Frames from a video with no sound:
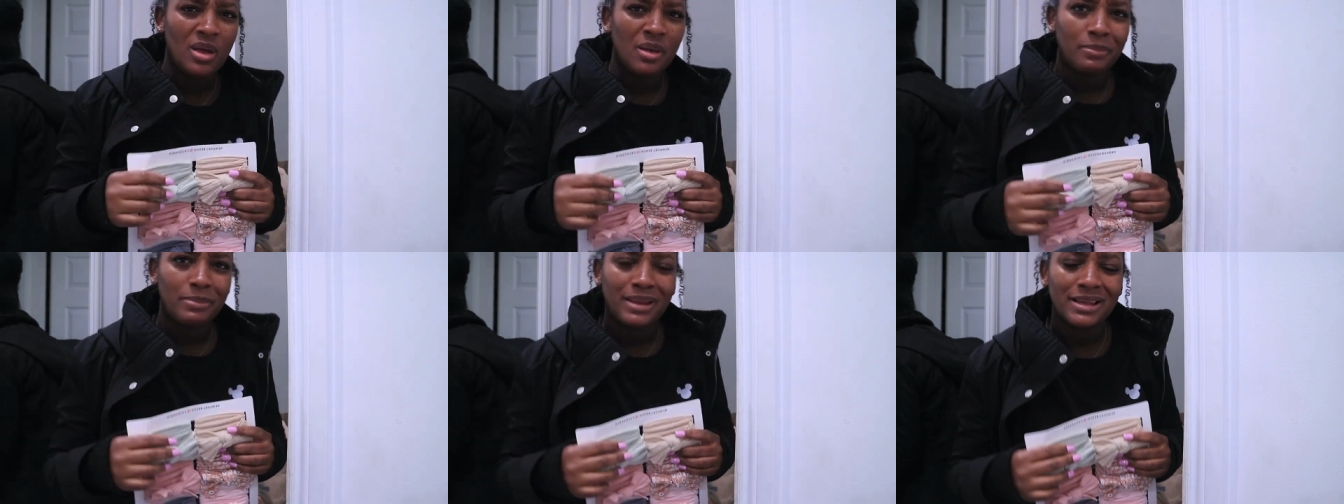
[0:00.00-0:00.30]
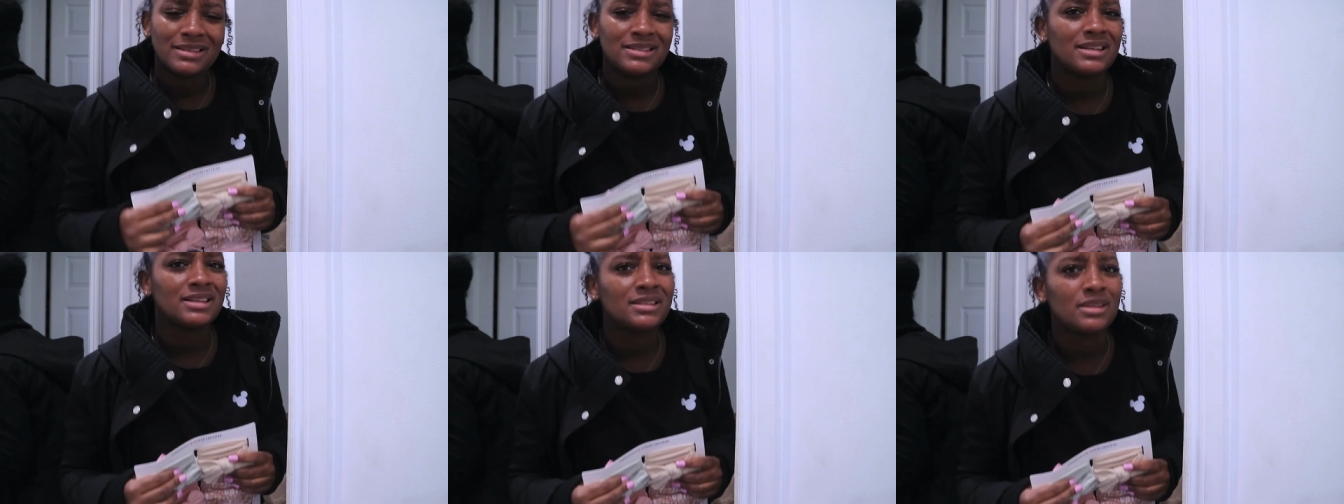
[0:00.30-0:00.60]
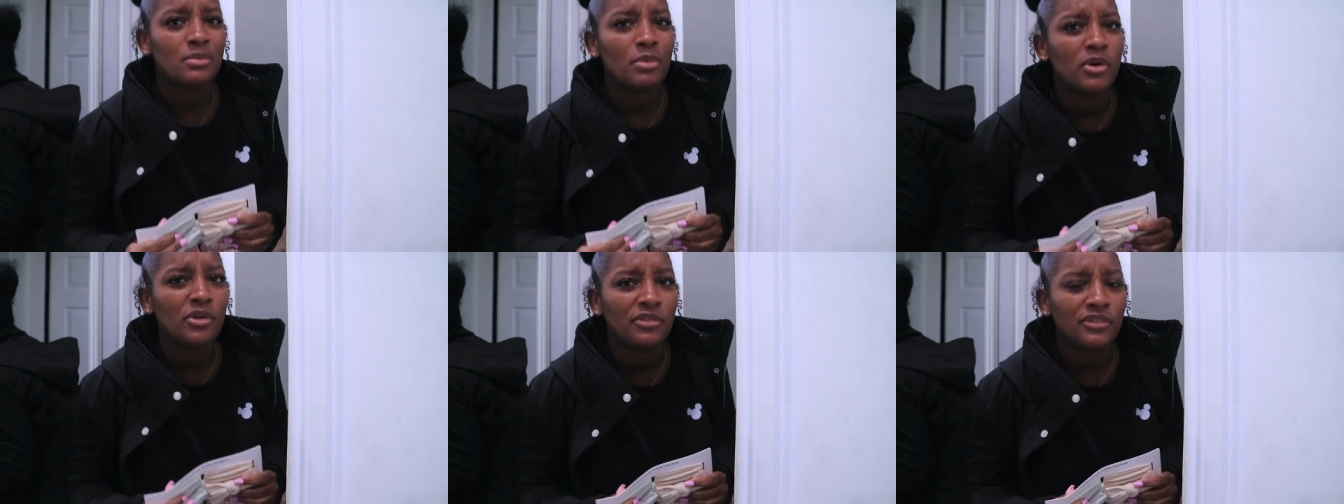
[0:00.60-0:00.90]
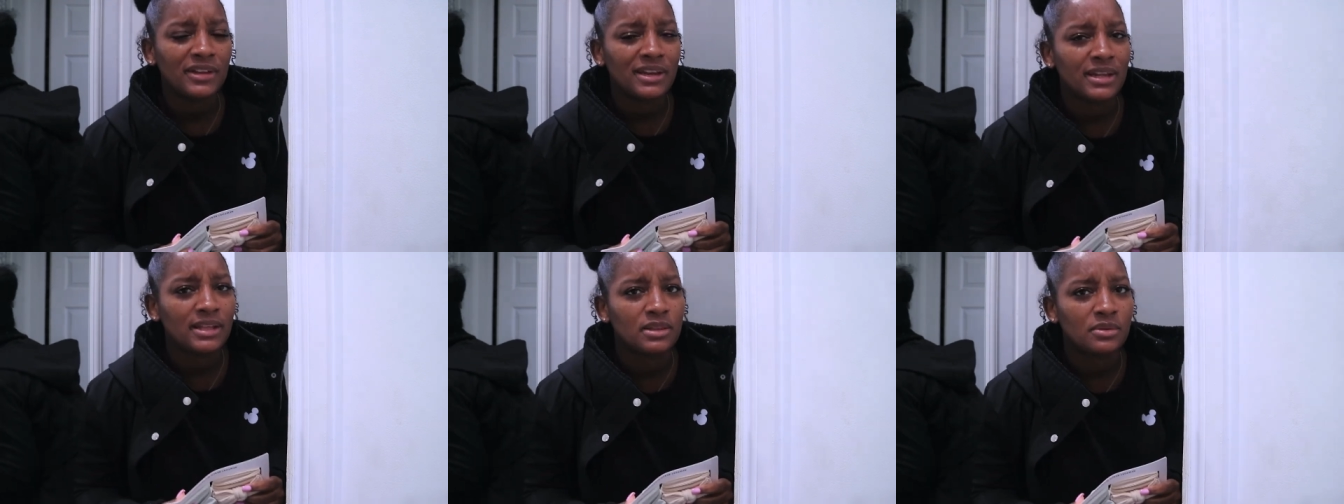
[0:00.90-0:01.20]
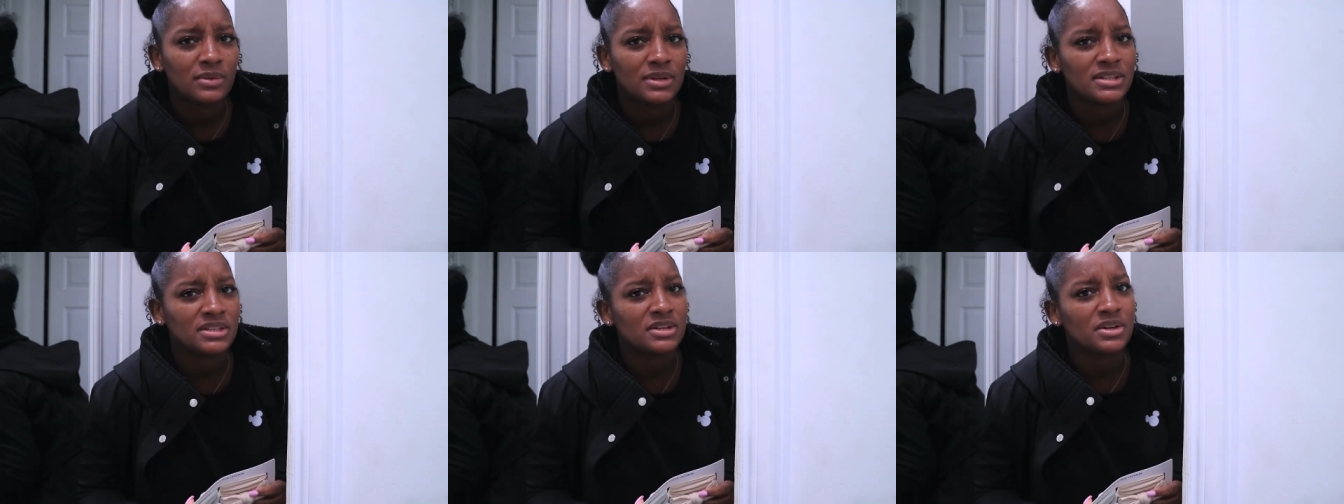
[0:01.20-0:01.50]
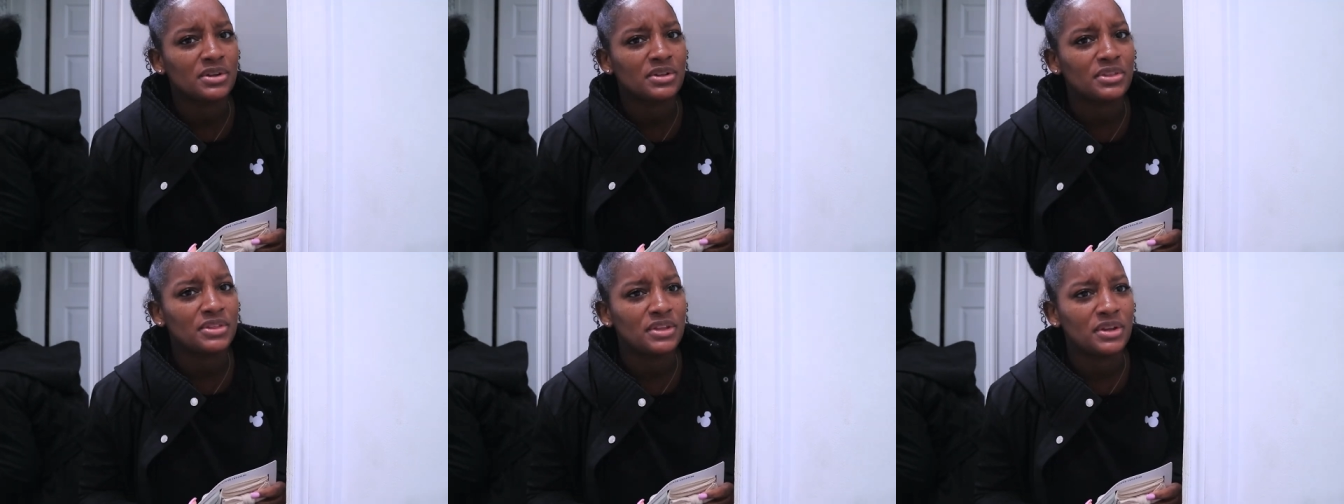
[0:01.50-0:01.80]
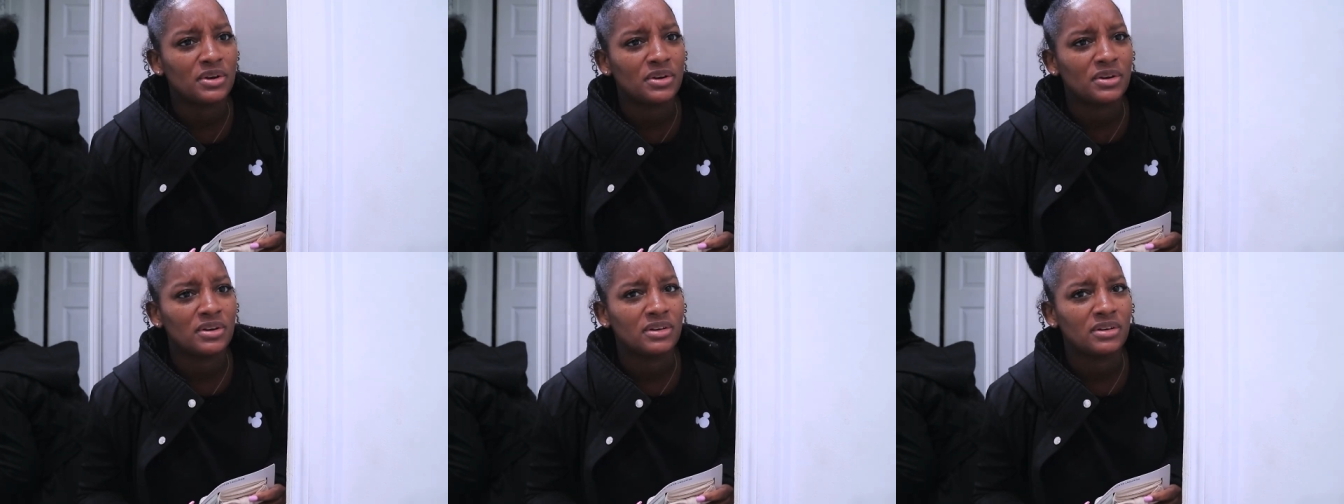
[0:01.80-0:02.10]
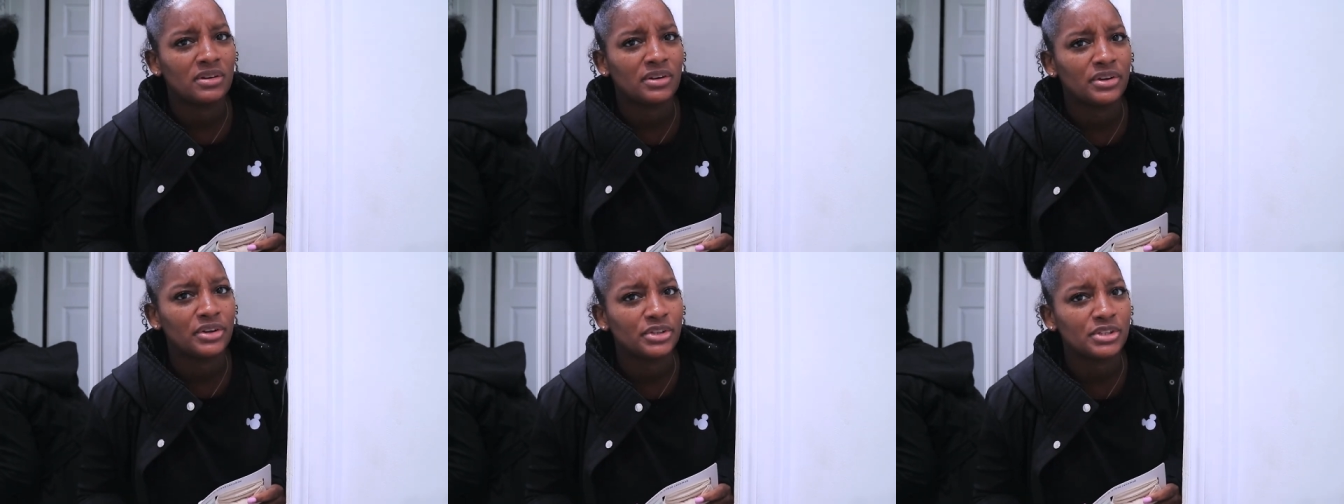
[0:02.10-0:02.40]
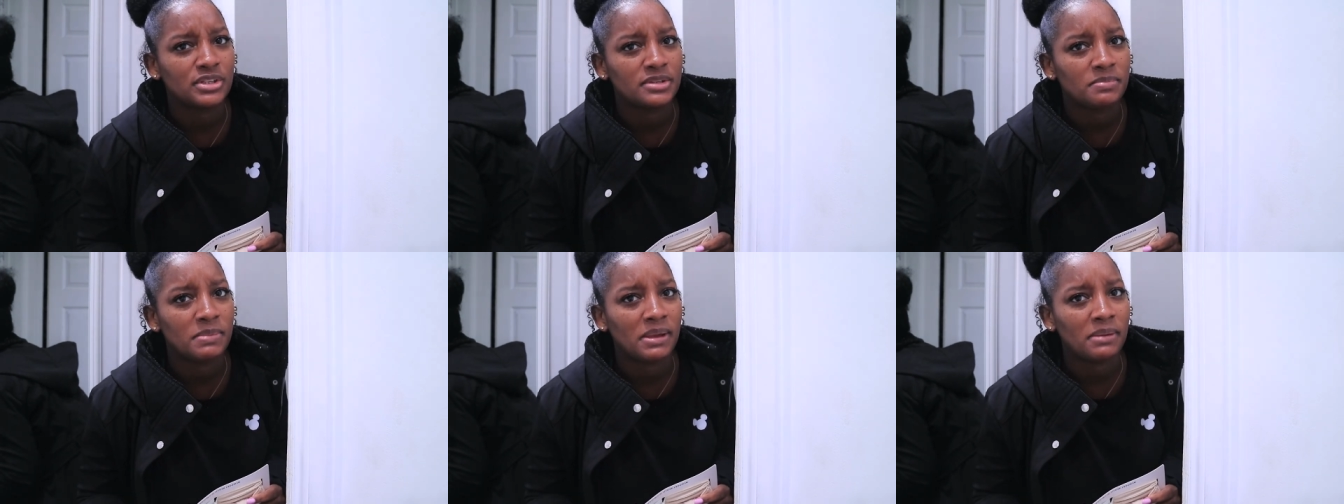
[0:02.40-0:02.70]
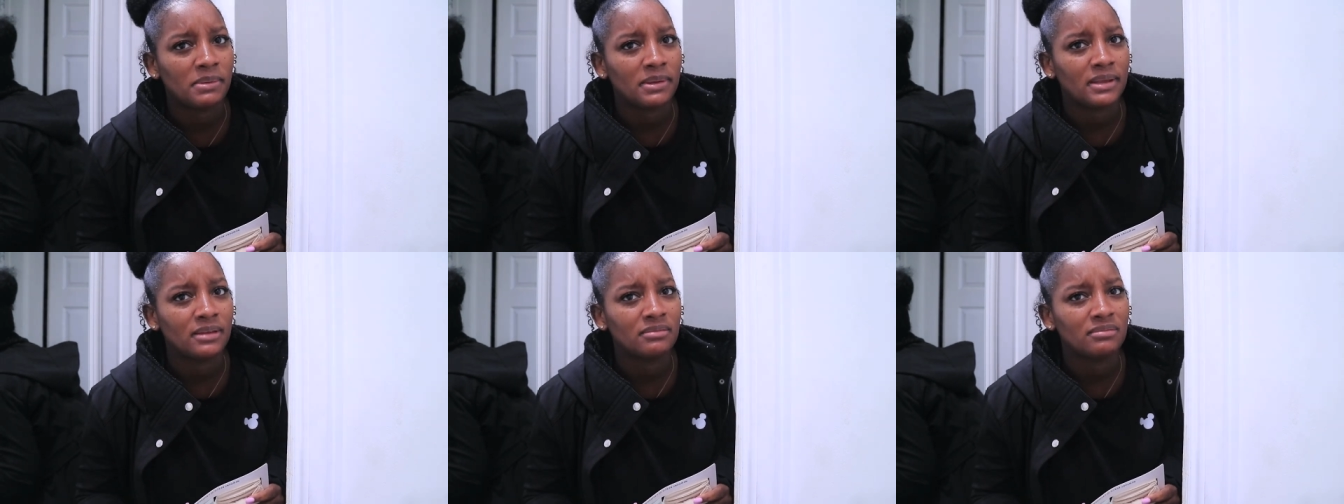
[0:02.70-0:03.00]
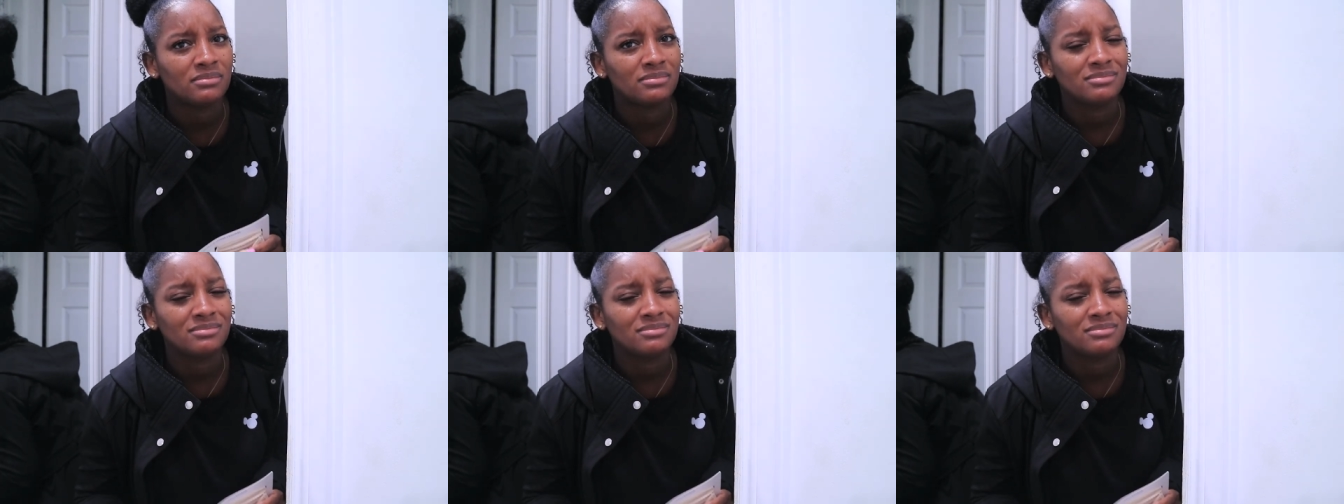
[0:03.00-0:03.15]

because I somehow feel like the ones that are thinner hurts baby.